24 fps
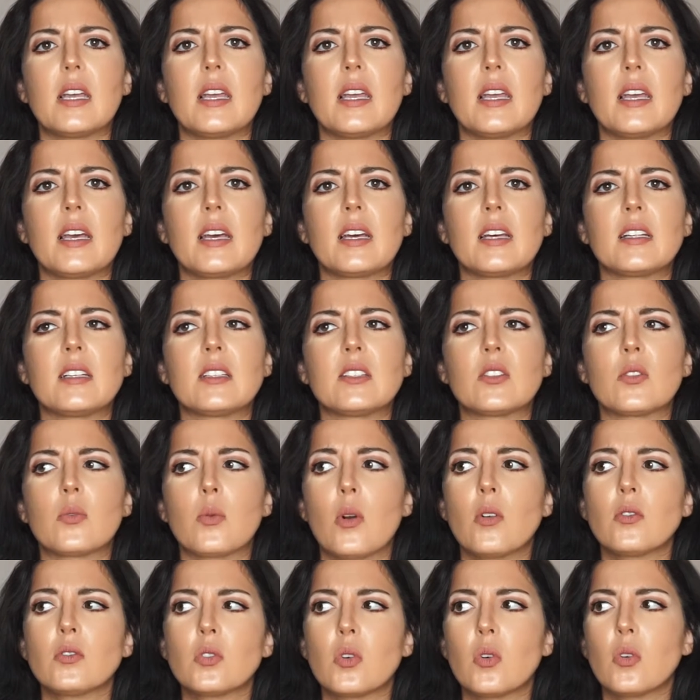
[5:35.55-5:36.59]
And the
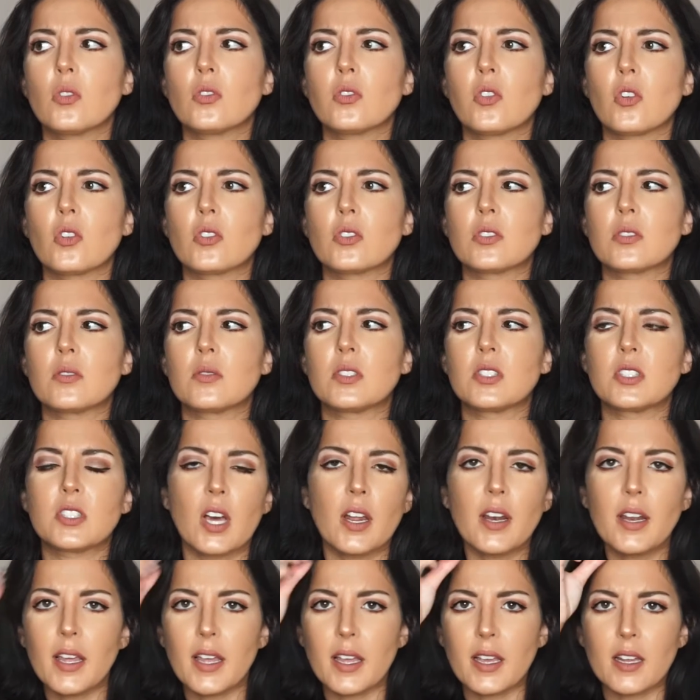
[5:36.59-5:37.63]
rose gold looked
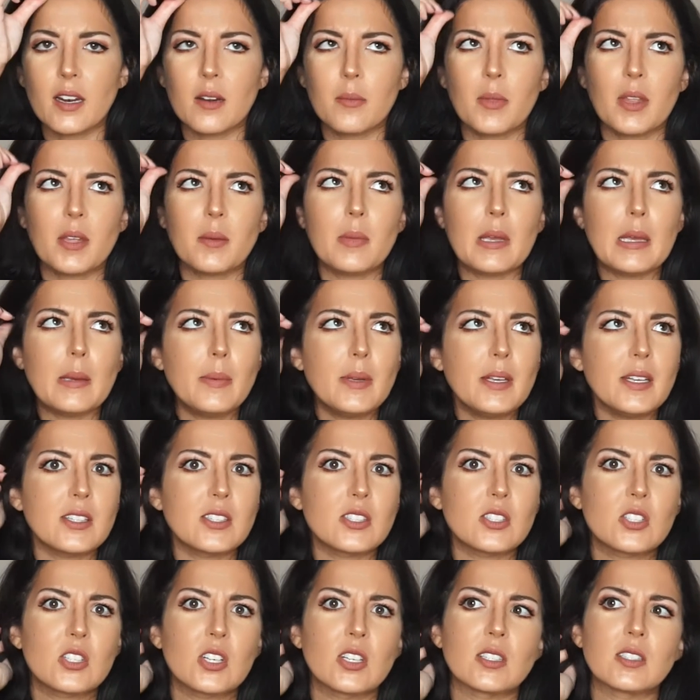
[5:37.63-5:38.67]
stunning. And I'm like, maybe
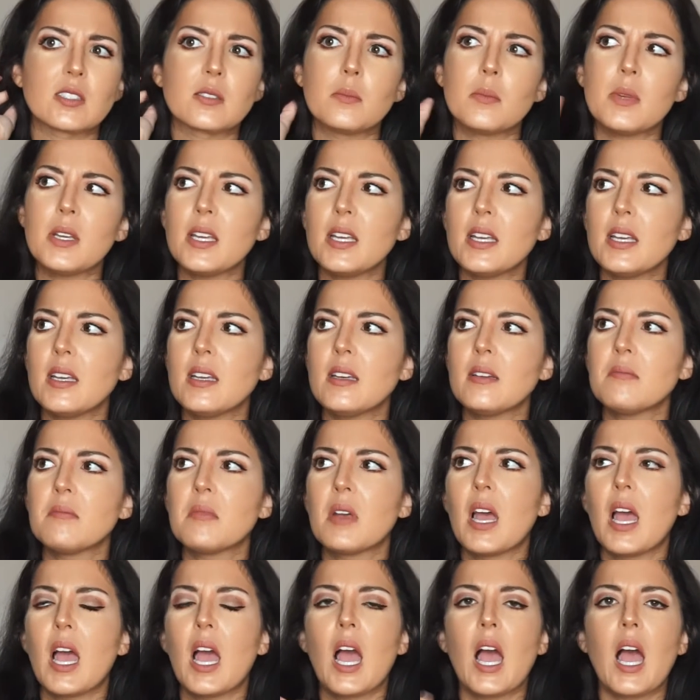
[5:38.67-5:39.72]
it's just me.
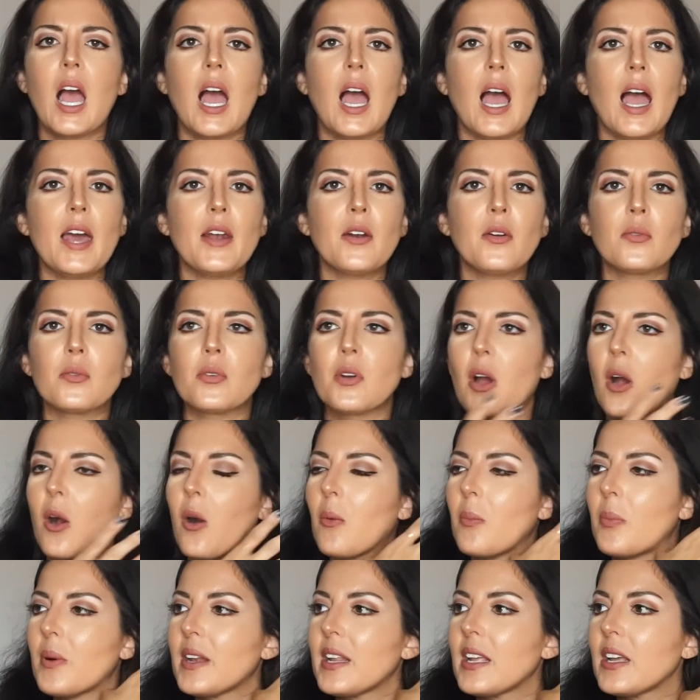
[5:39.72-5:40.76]
I don't
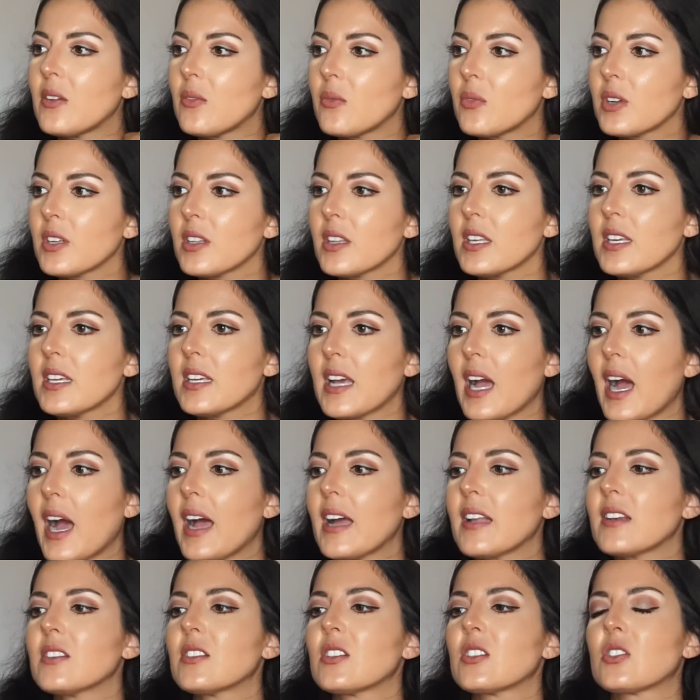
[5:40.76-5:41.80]
know, but it really
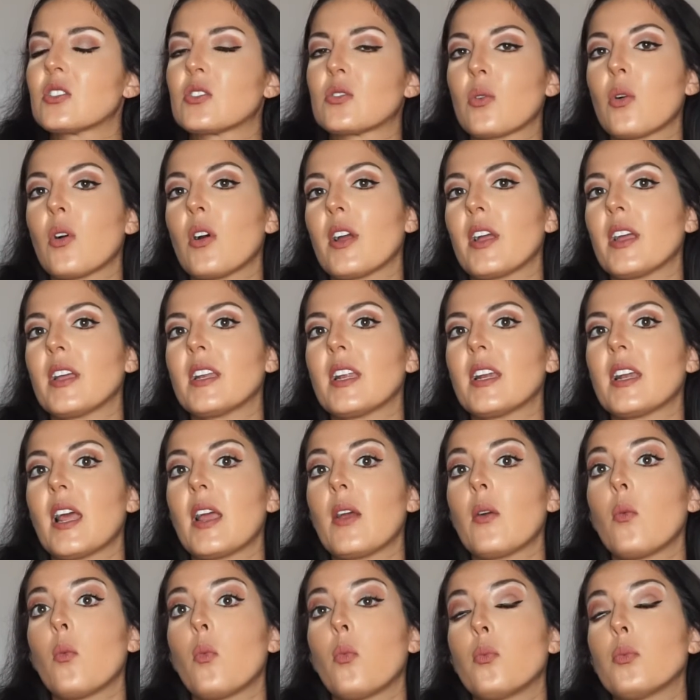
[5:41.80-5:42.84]
got destroyed. And
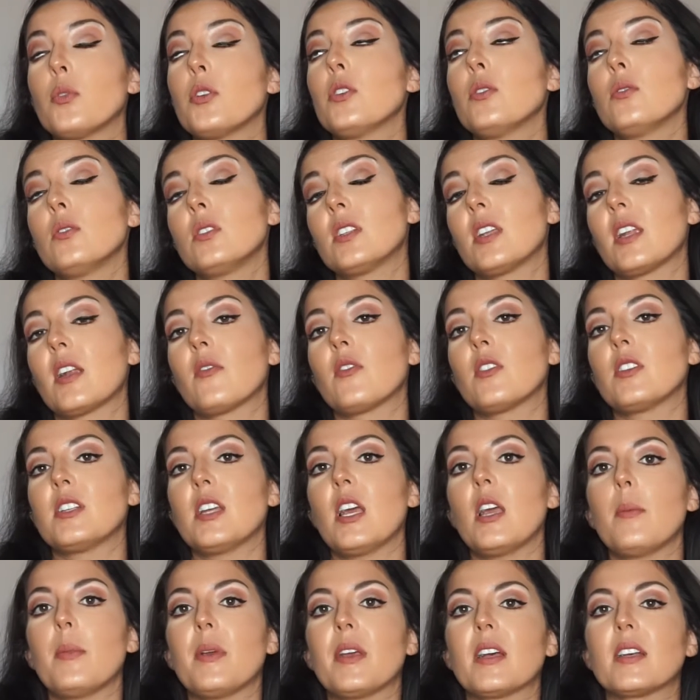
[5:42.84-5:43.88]
I used it every
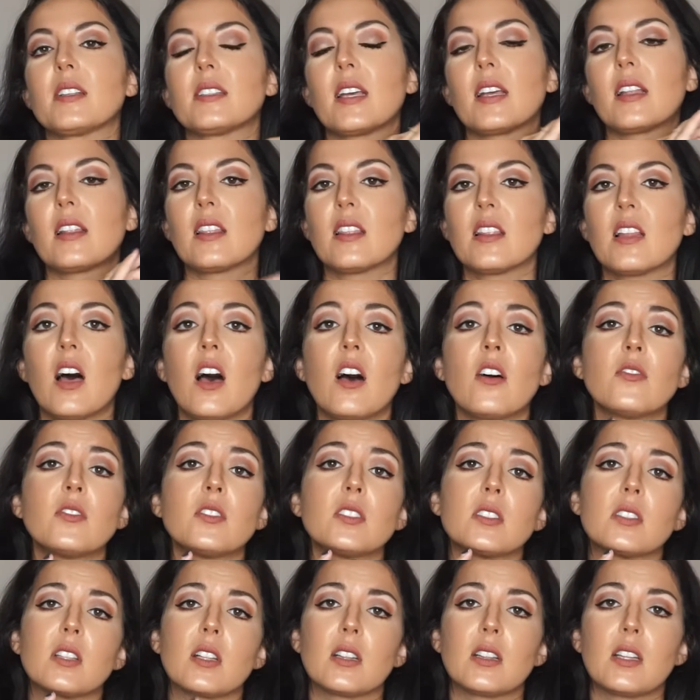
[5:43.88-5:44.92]
day because I
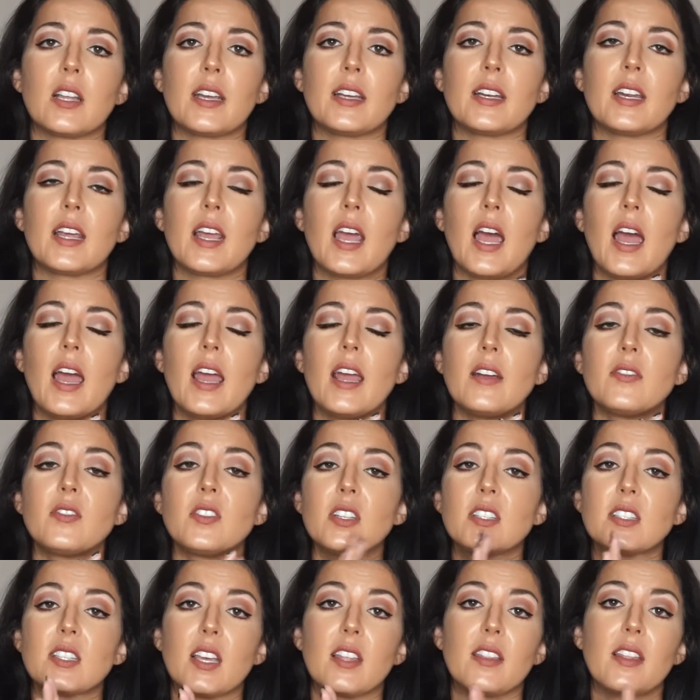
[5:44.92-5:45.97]
loved the lighting. I have
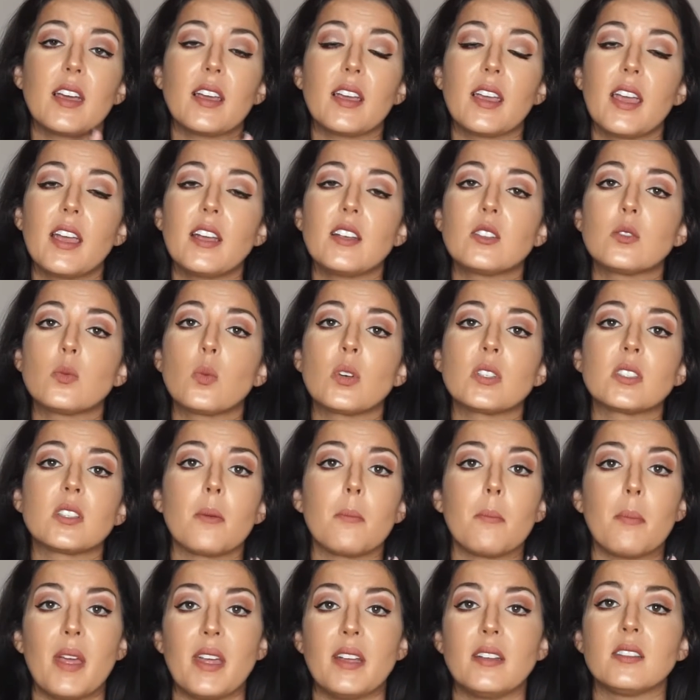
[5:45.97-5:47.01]
to say, that case was
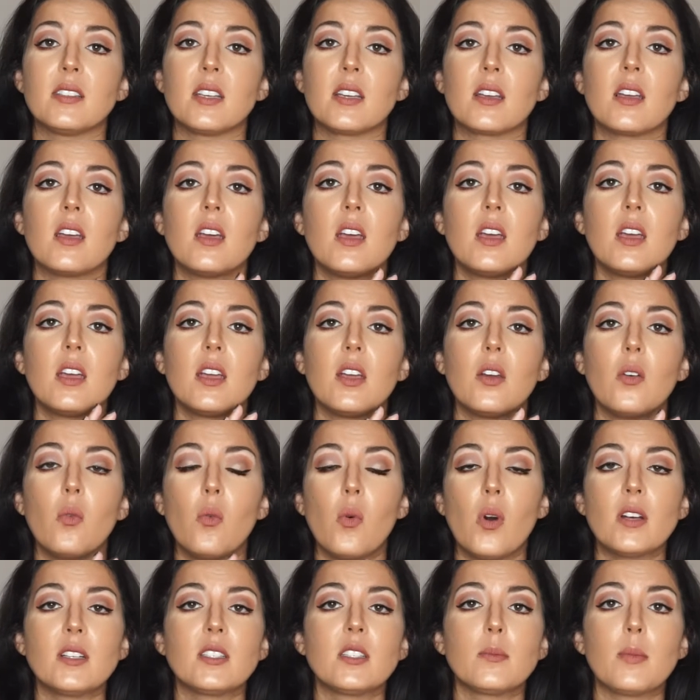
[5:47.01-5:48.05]
amazing. It
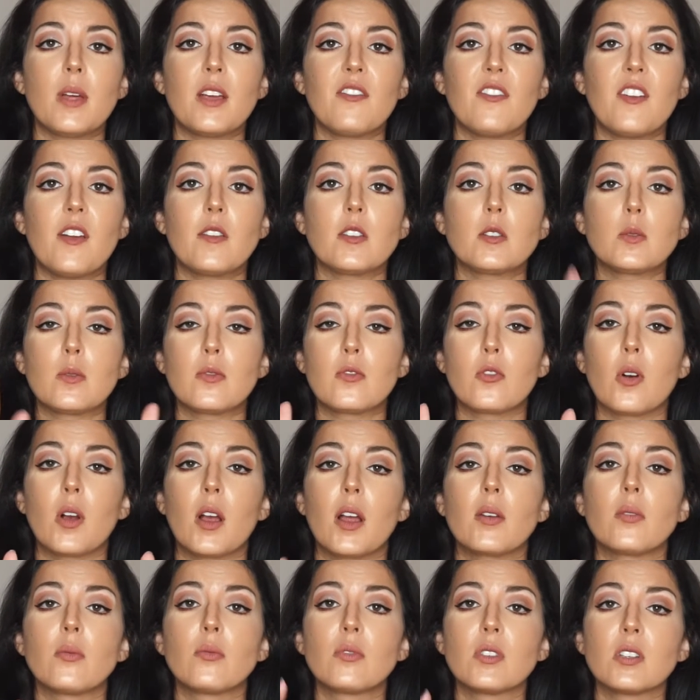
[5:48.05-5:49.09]
wasn't my favorites
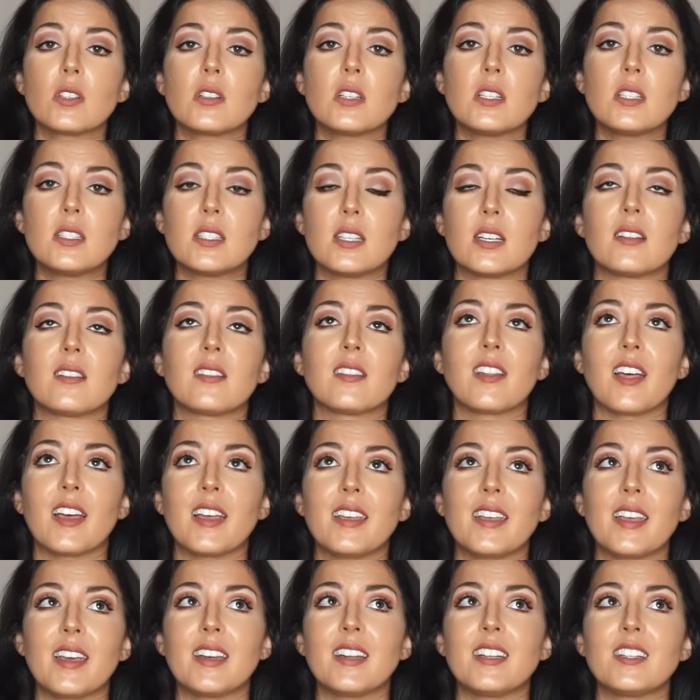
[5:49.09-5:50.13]
before. I really did
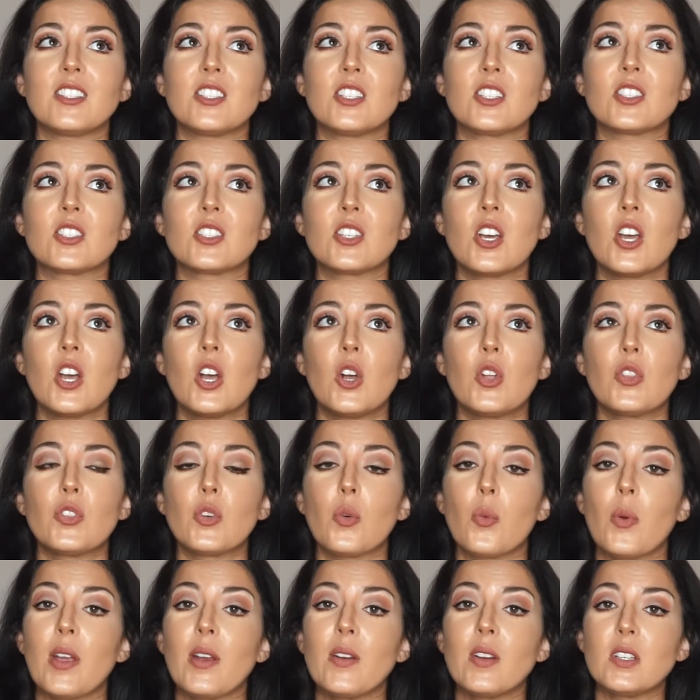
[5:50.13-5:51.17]
like it. It's just
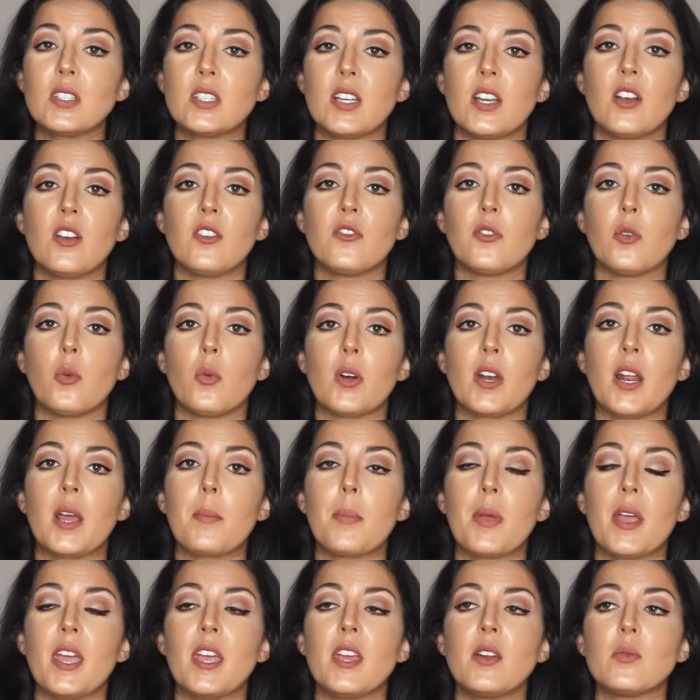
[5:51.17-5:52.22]
the wear and tear for what I
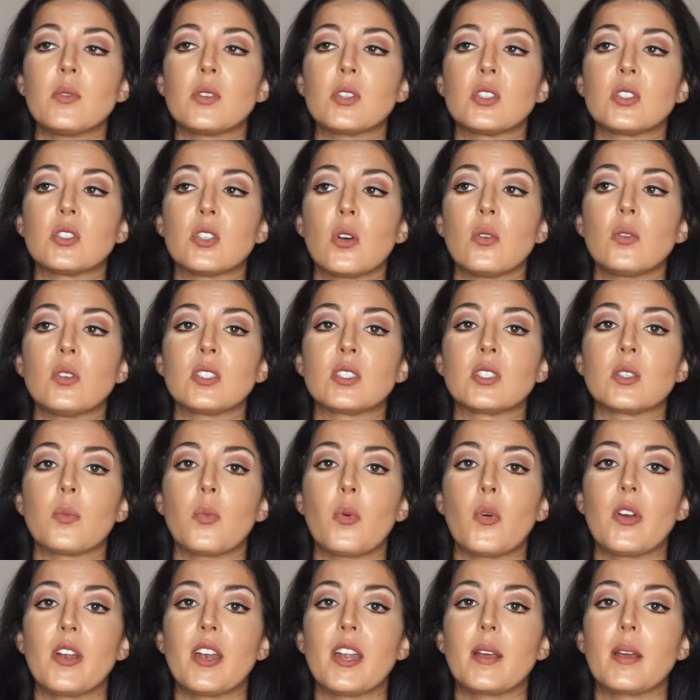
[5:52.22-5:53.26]
paid was so
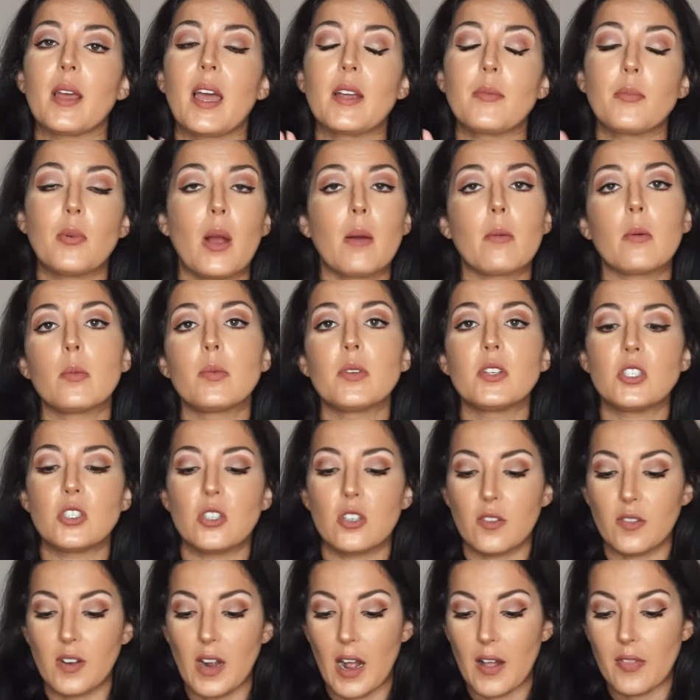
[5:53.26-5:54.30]
disappointing. I probably
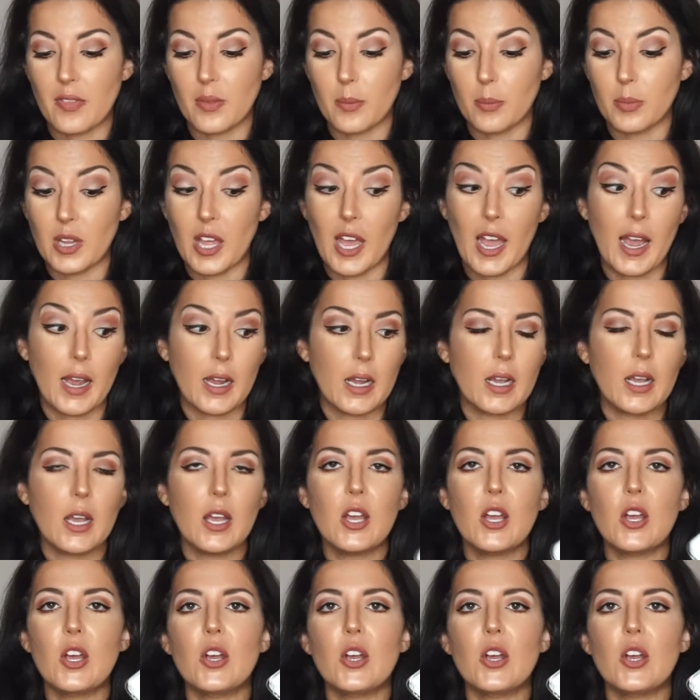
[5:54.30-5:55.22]
should have gotten the black.